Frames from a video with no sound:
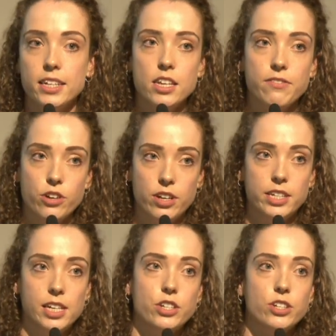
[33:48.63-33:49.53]
and you've got a
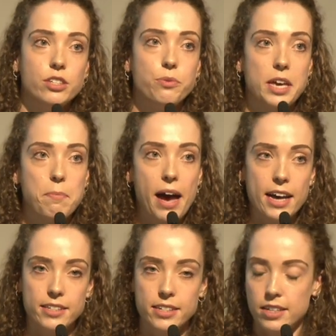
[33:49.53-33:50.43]
delicious quick
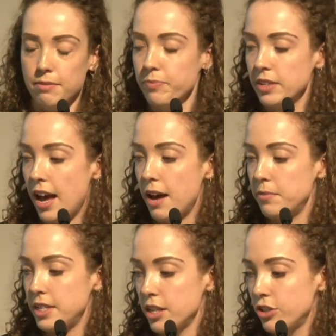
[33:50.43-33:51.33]
pasta
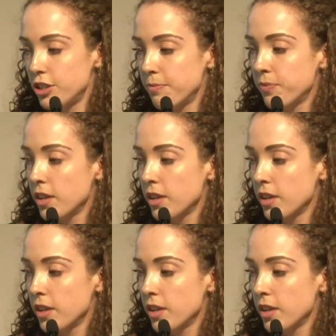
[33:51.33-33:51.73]
dish.